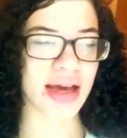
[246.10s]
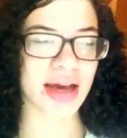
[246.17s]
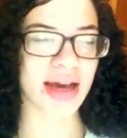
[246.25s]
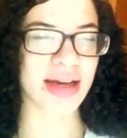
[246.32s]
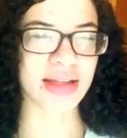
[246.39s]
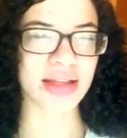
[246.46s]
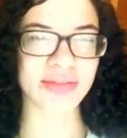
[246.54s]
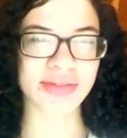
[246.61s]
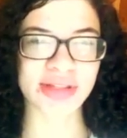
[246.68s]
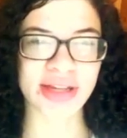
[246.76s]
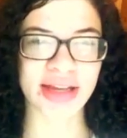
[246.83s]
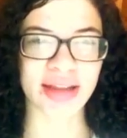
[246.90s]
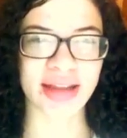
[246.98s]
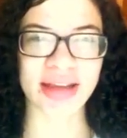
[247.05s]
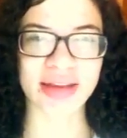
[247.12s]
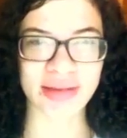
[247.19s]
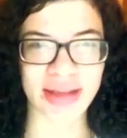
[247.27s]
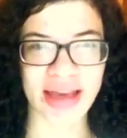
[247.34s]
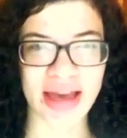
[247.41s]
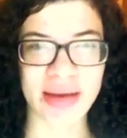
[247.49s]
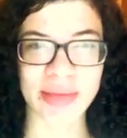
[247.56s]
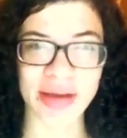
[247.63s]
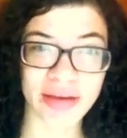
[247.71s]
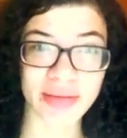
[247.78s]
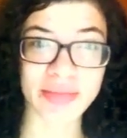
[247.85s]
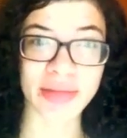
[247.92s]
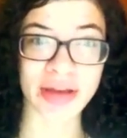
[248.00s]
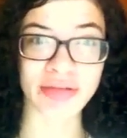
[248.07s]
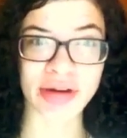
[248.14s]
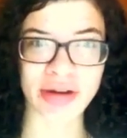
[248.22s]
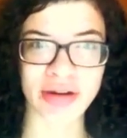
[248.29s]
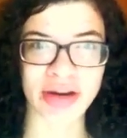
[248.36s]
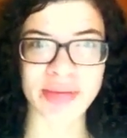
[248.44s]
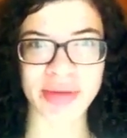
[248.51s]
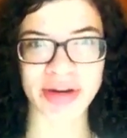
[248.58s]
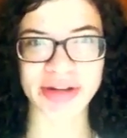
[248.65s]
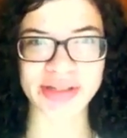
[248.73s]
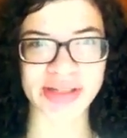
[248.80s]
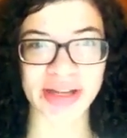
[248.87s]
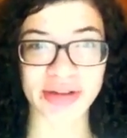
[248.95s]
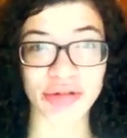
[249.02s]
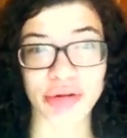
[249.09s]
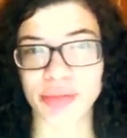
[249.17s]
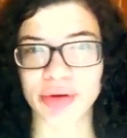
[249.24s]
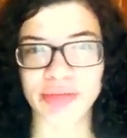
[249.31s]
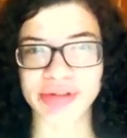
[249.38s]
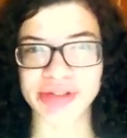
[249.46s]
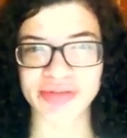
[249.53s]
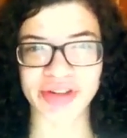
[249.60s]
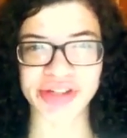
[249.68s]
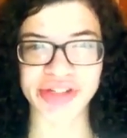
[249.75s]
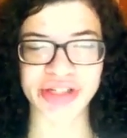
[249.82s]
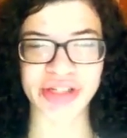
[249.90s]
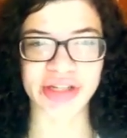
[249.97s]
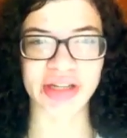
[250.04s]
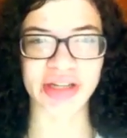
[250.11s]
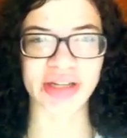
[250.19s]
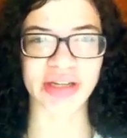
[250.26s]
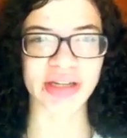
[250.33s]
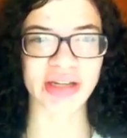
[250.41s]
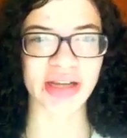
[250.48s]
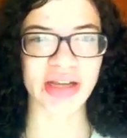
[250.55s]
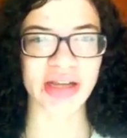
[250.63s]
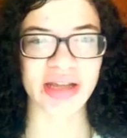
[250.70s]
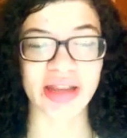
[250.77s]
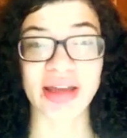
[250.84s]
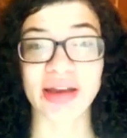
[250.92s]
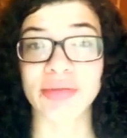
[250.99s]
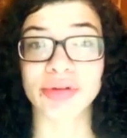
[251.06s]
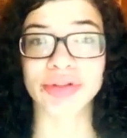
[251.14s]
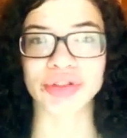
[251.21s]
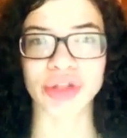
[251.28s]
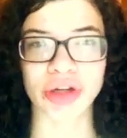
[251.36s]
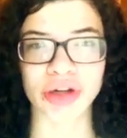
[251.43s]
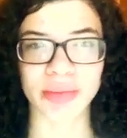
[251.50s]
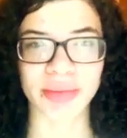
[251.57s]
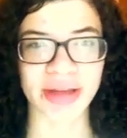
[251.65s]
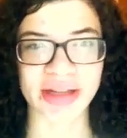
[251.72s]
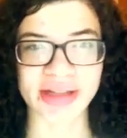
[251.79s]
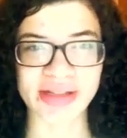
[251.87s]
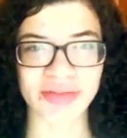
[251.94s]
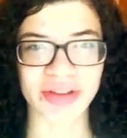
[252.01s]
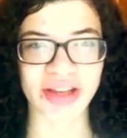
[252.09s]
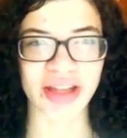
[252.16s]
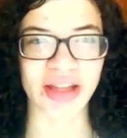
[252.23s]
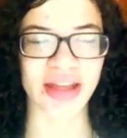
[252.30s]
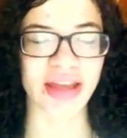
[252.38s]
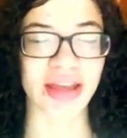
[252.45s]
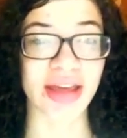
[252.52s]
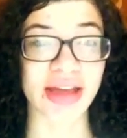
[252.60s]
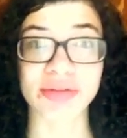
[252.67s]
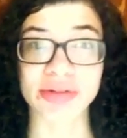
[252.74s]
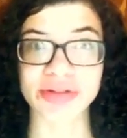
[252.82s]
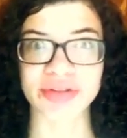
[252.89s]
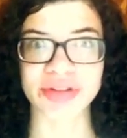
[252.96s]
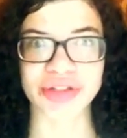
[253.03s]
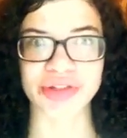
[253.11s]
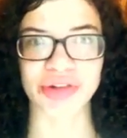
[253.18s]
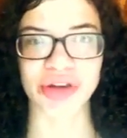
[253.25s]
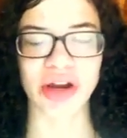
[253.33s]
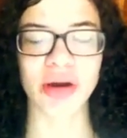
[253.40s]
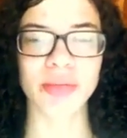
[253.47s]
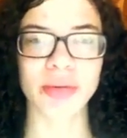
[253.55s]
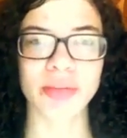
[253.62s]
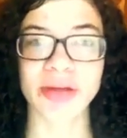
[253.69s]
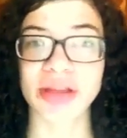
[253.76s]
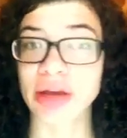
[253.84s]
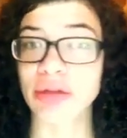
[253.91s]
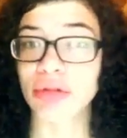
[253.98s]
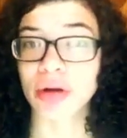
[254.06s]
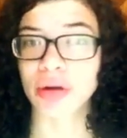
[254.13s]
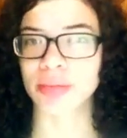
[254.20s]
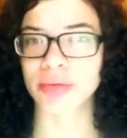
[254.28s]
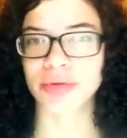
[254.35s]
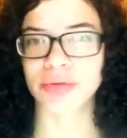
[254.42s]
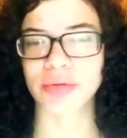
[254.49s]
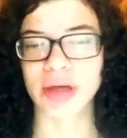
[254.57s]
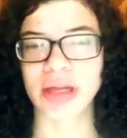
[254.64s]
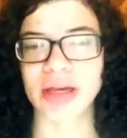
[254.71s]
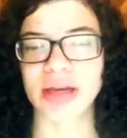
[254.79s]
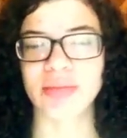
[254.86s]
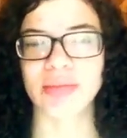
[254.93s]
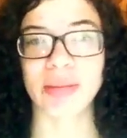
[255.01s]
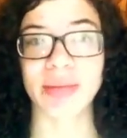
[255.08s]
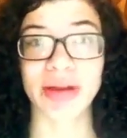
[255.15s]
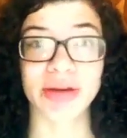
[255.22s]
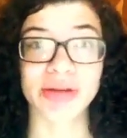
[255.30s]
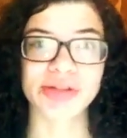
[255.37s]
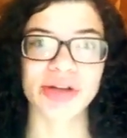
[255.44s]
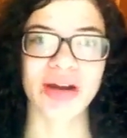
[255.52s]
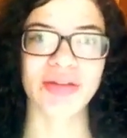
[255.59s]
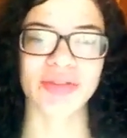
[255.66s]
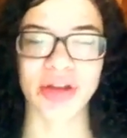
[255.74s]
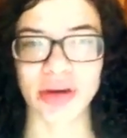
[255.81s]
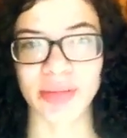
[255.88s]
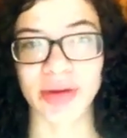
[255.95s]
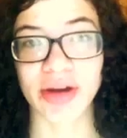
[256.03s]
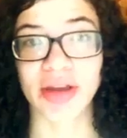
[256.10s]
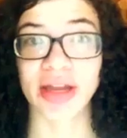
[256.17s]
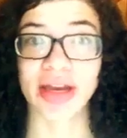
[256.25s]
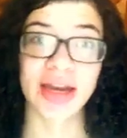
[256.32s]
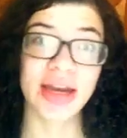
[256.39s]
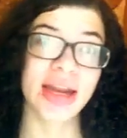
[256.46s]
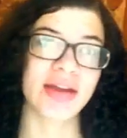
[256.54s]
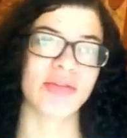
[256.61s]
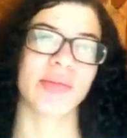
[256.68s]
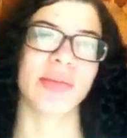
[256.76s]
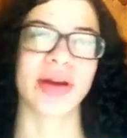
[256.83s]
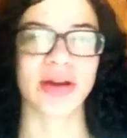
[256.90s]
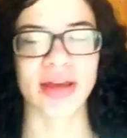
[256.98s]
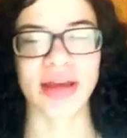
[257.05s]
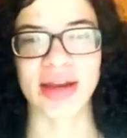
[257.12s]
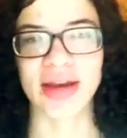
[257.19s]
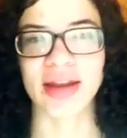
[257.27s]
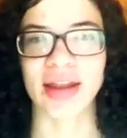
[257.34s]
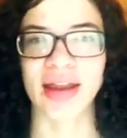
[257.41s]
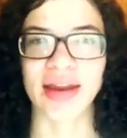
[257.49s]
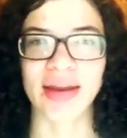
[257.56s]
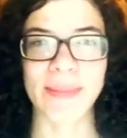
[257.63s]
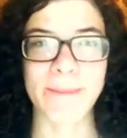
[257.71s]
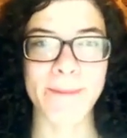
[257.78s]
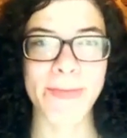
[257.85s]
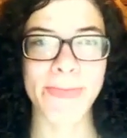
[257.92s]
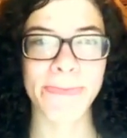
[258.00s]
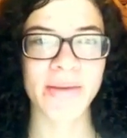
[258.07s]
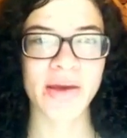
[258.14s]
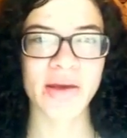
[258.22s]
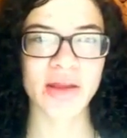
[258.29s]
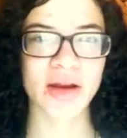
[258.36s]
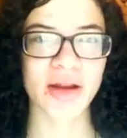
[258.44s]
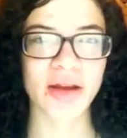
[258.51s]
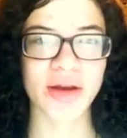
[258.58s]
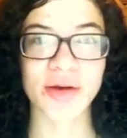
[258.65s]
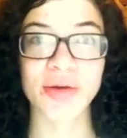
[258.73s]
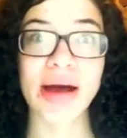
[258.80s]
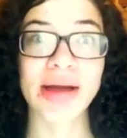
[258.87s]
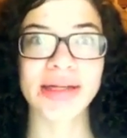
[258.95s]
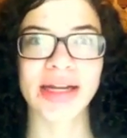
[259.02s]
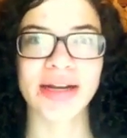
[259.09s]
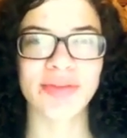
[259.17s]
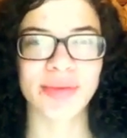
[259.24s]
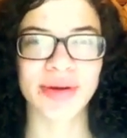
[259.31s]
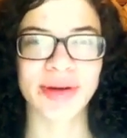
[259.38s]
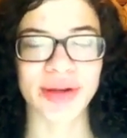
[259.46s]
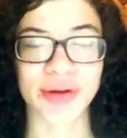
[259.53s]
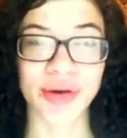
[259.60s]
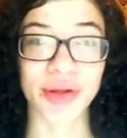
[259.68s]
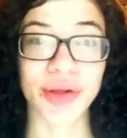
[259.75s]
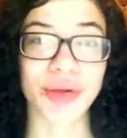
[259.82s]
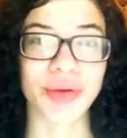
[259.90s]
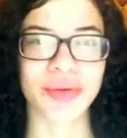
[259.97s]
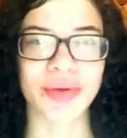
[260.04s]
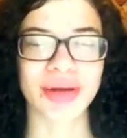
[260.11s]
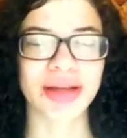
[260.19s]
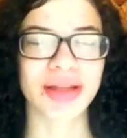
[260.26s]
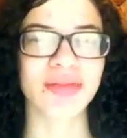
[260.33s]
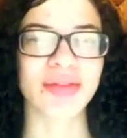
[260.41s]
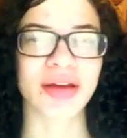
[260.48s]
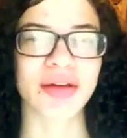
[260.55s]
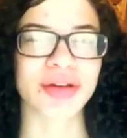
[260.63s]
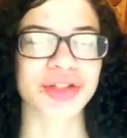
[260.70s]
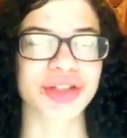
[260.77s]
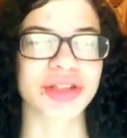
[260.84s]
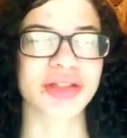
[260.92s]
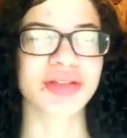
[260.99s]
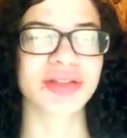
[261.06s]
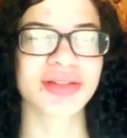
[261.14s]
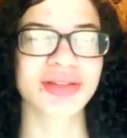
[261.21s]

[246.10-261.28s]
I love saying yeah, my great-grandparents, they grew up on a reservation and they were stronger because of it. Yeah, reservations were terrible, but they grew up on one, and my parents are African American and Native American, and they're oh, how Native American are you? I love that question.